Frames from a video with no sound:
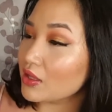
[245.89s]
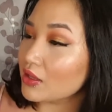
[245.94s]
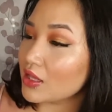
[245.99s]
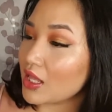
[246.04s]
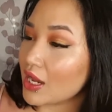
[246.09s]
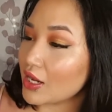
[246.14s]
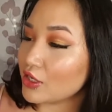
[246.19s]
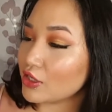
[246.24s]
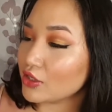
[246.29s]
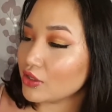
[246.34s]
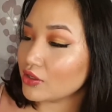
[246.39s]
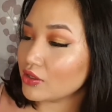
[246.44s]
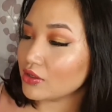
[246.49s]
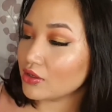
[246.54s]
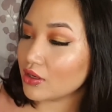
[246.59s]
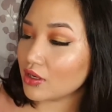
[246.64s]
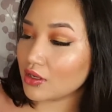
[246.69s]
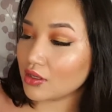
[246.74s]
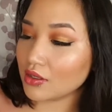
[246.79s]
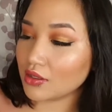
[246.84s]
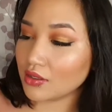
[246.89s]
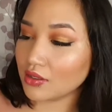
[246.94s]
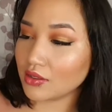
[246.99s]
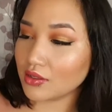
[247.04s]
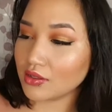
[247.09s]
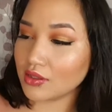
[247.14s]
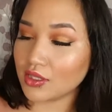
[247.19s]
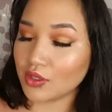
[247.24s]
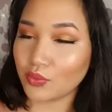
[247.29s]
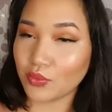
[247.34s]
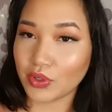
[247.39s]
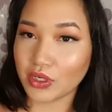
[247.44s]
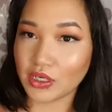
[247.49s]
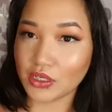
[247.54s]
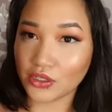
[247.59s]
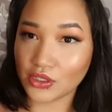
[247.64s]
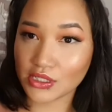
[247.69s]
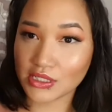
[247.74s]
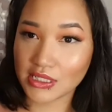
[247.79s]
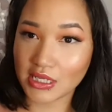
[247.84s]
lighter than what it
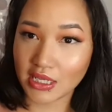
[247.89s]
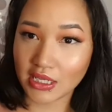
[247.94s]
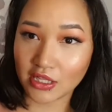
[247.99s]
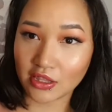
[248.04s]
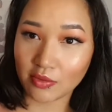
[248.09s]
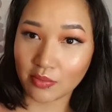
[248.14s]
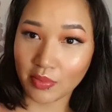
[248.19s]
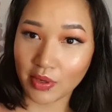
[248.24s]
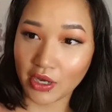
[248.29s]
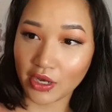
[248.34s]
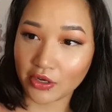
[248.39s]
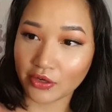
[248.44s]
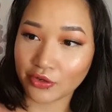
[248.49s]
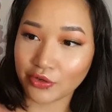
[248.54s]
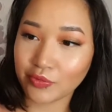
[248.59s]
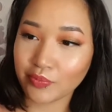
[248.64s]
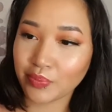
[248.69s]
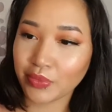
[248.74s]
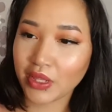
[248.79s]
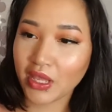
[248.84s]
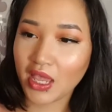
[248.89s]
looks like in the bottle,